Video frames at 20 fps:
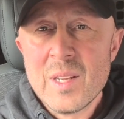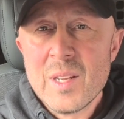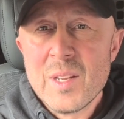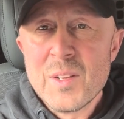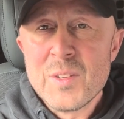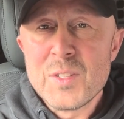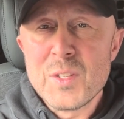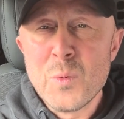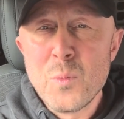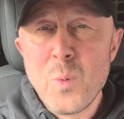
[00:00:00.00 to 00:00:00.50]

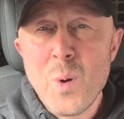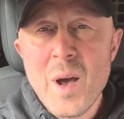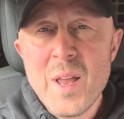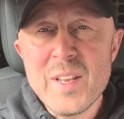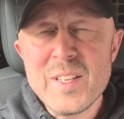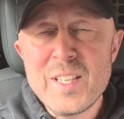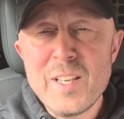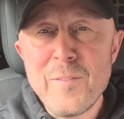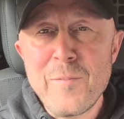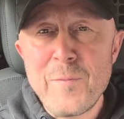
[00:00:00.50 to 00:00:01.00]
So why does
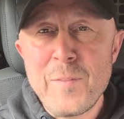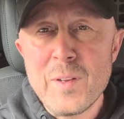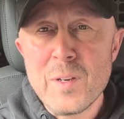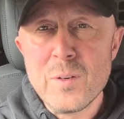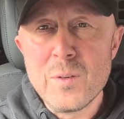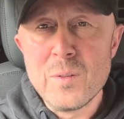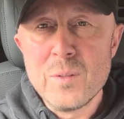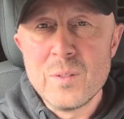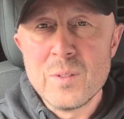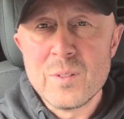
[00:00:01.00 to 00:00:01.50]
he
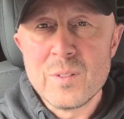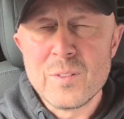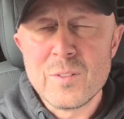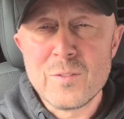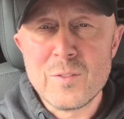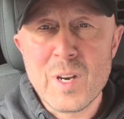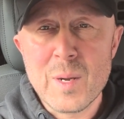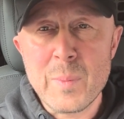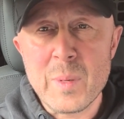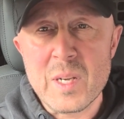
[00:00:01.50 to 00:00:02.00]
feel
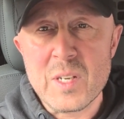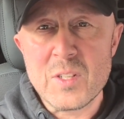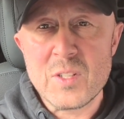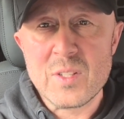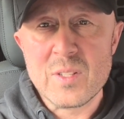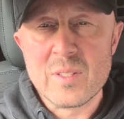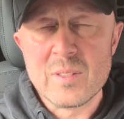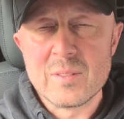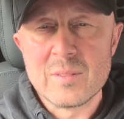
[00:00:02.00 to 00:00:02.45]
rubbish?